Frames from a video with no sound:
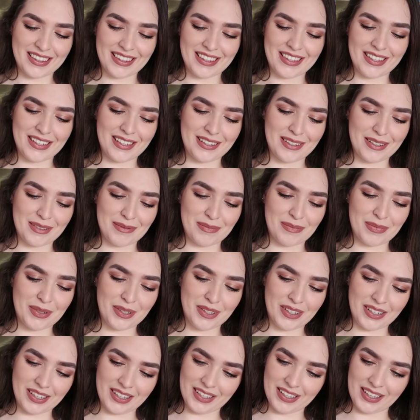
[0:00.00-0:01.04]
The
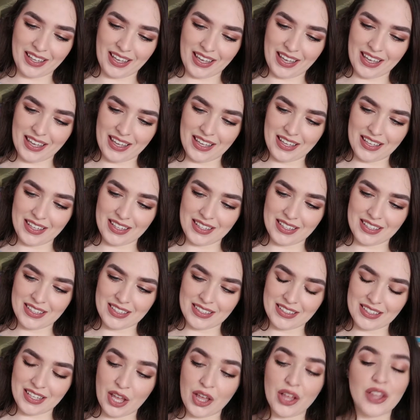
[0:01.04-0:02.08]
book
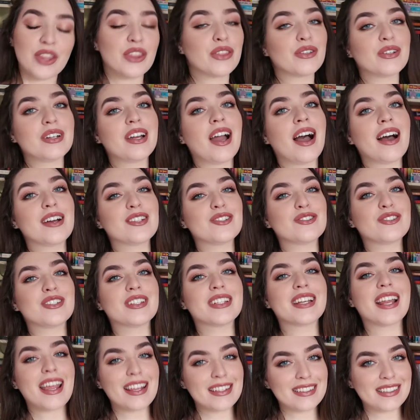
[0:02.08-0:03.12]
is
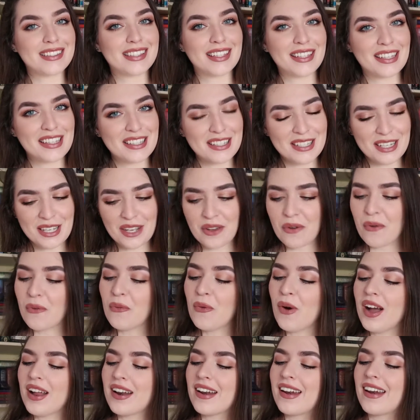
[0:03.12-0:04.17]

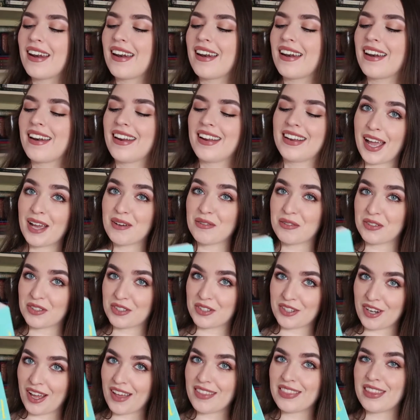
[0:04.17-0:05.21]
361. I was
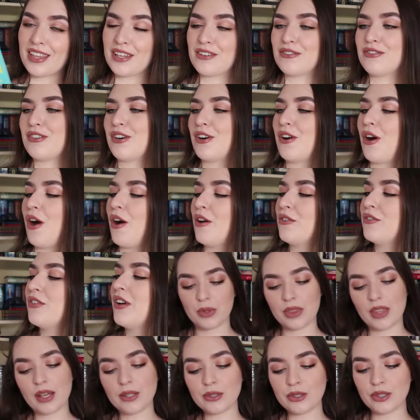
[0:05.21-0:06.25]
not that far off.
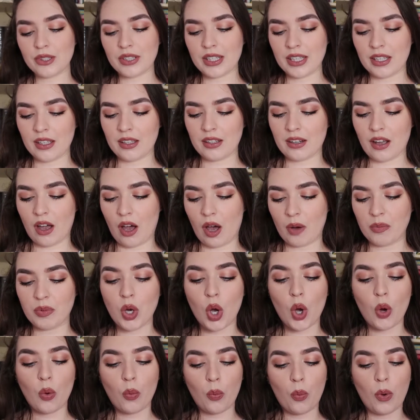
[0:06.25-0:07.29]
Without looking it up,
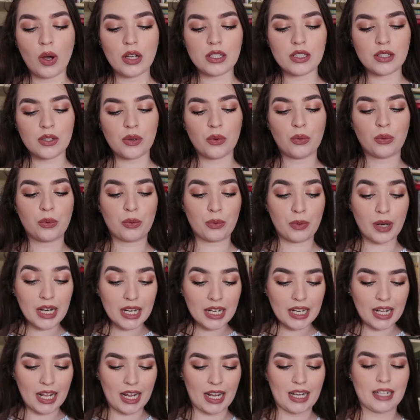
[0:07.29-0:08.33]
what
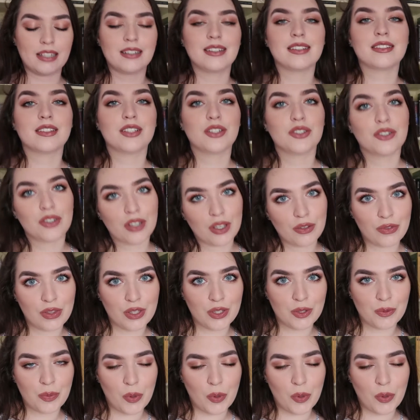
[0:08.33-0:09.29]
rating did you give this